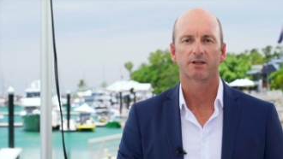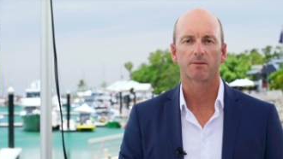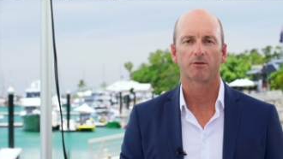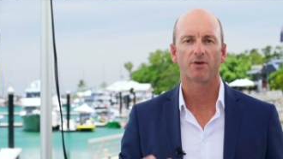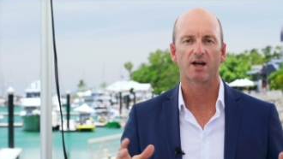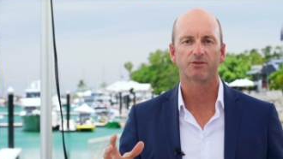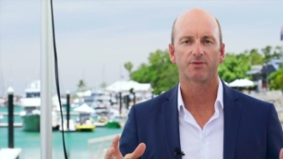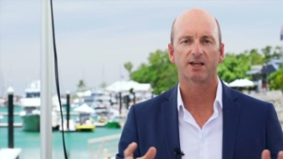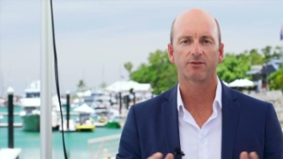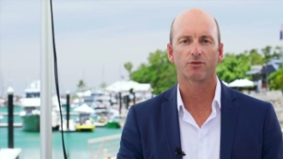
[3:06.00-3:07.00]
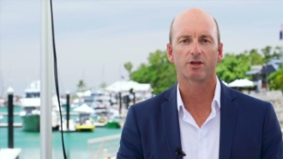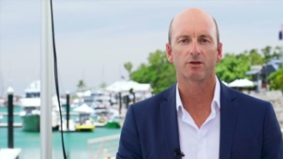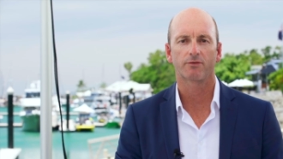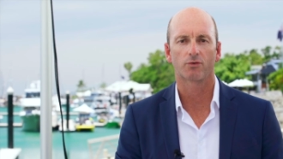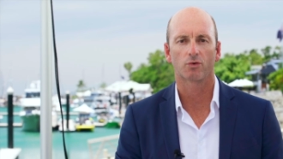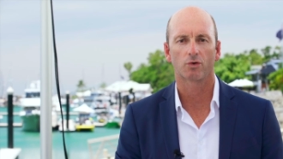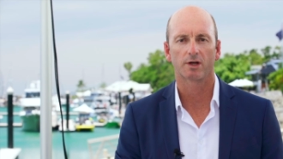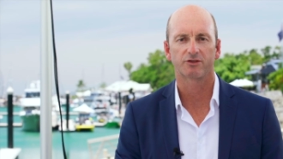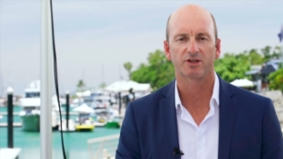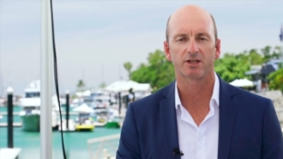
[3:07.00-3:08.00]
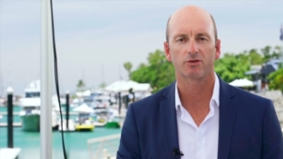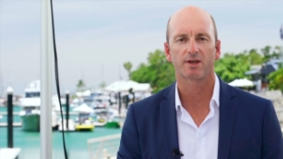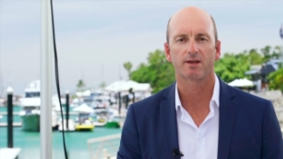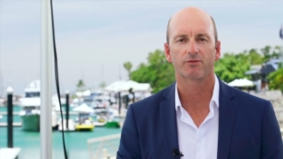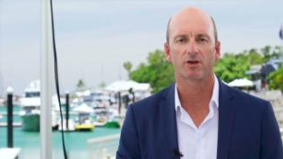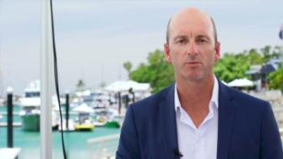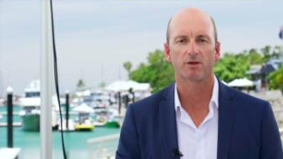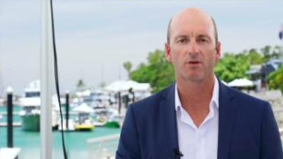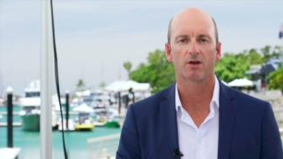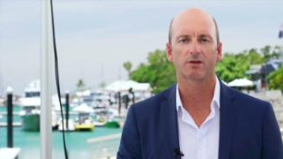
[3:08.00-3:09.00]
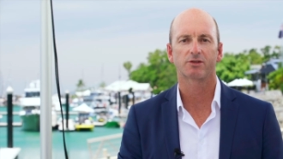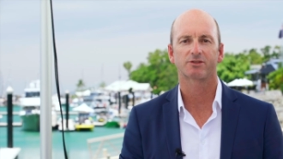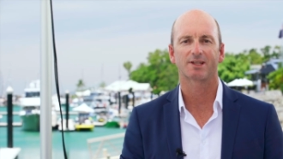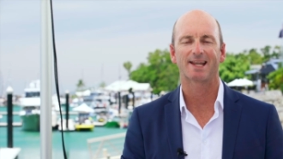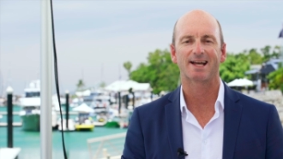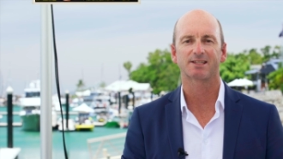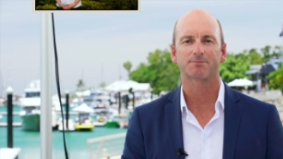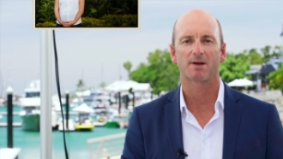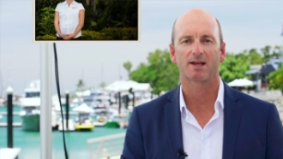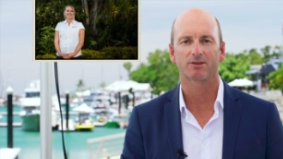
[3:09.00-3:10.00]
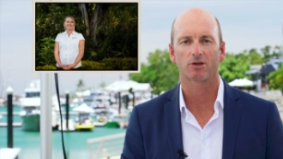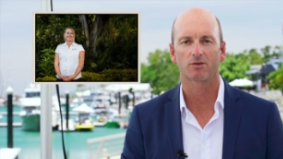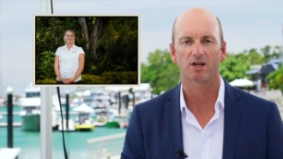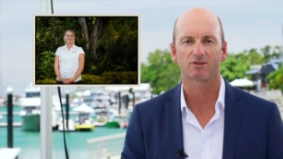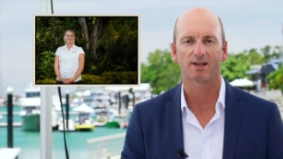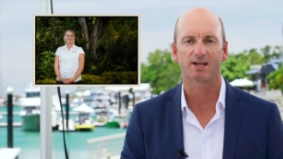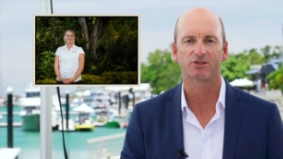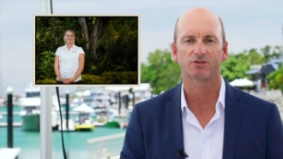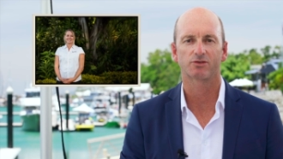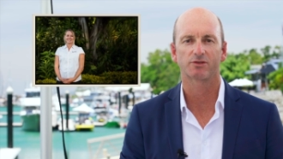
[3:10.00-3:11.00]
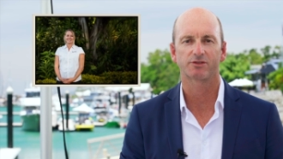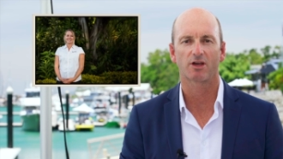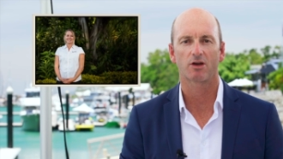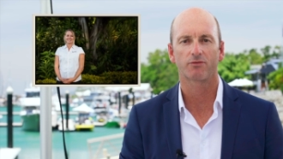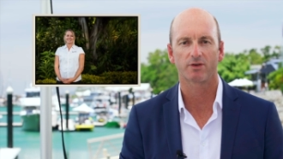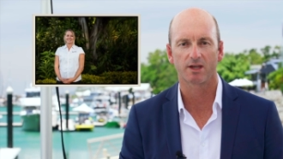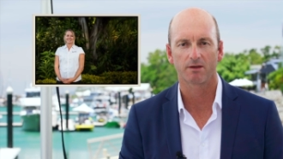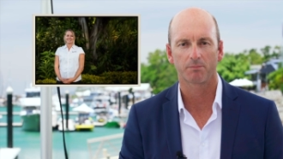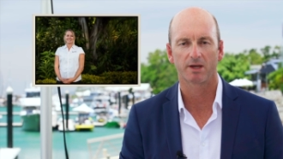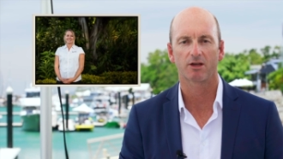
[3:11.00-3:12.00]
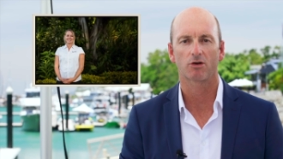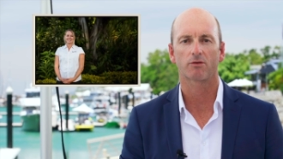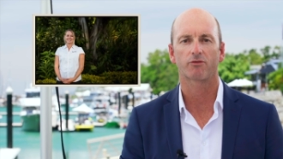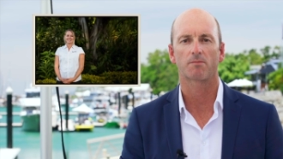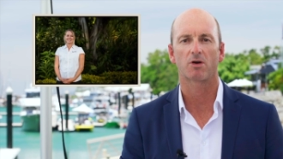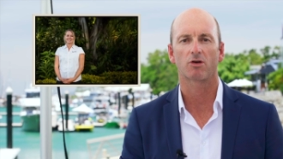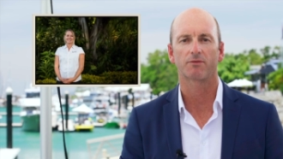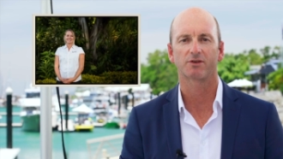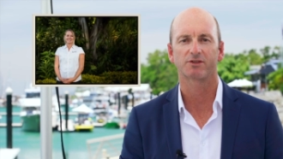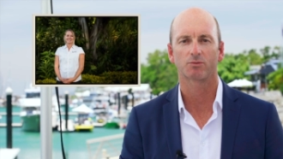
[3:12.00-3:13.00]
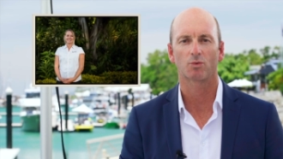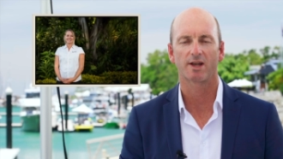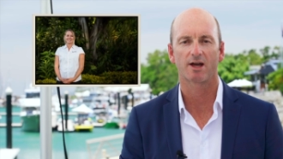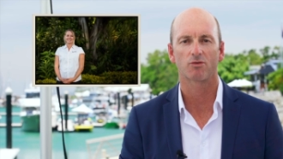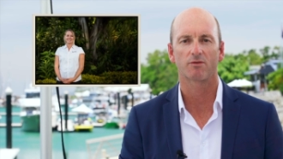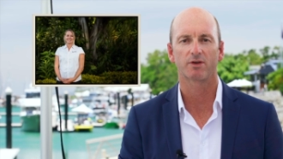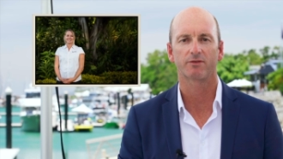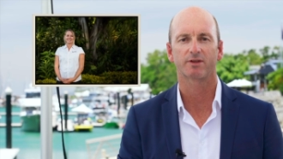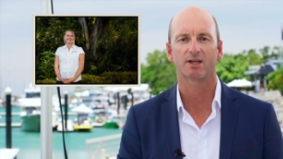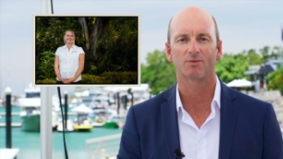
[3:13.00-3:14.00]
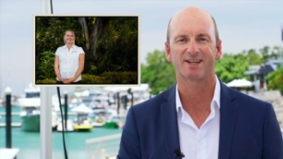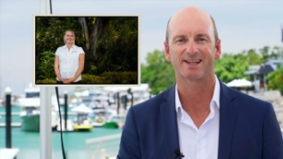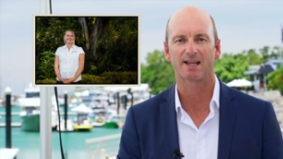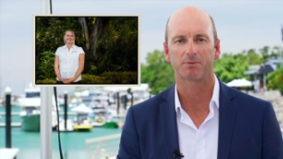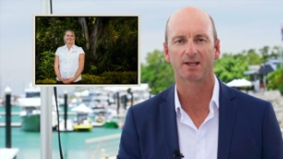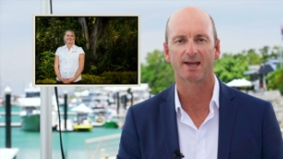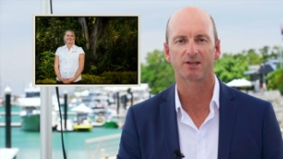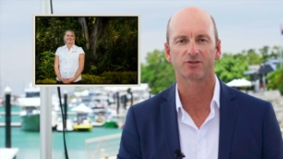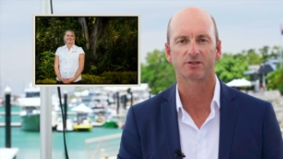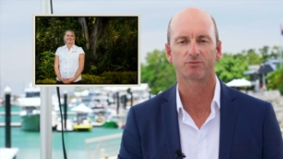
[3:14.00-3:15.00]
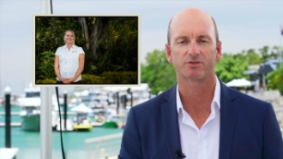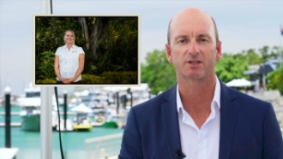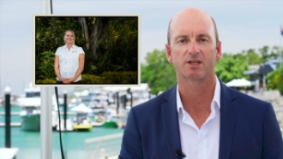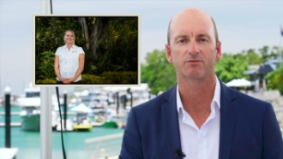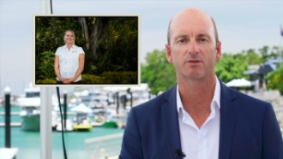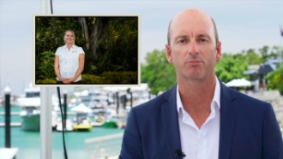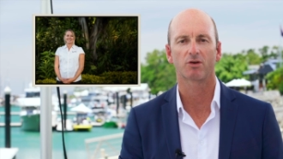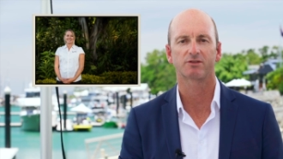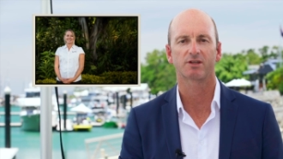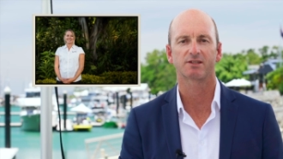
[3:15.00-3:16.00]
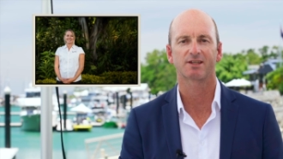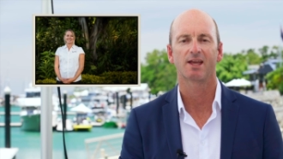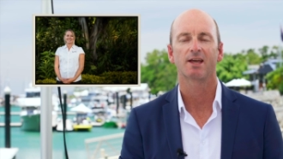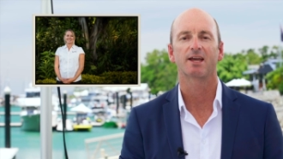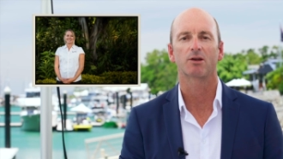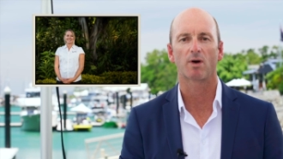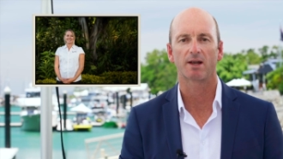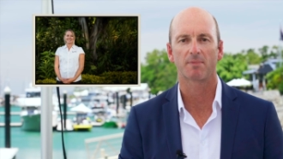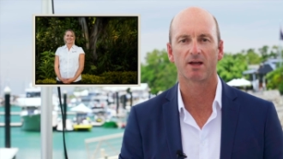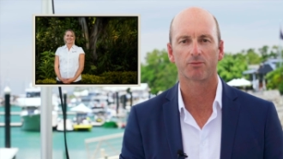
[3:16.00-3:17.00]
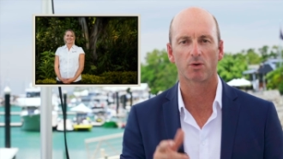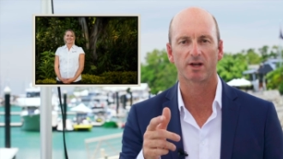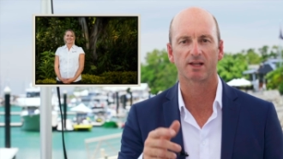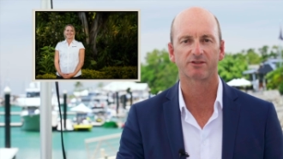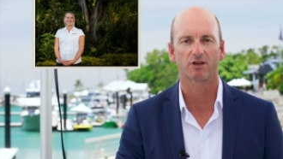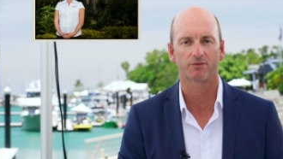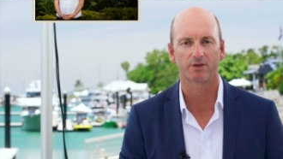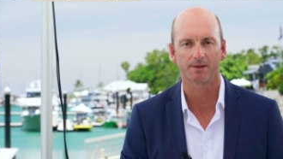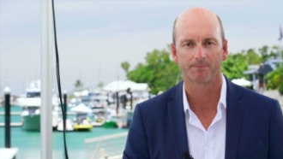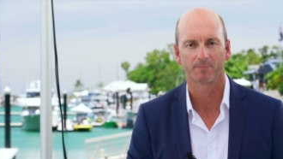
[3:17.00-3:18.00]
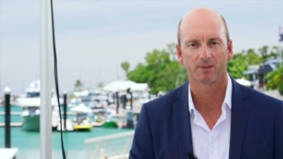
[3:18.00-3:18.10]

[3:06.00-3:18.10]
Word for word: couple of fast facts for you for January and February folks. Last month, congratulations to Sophie Peacock from my office, 115 rental applications received and processed in one month. Well done Sophie.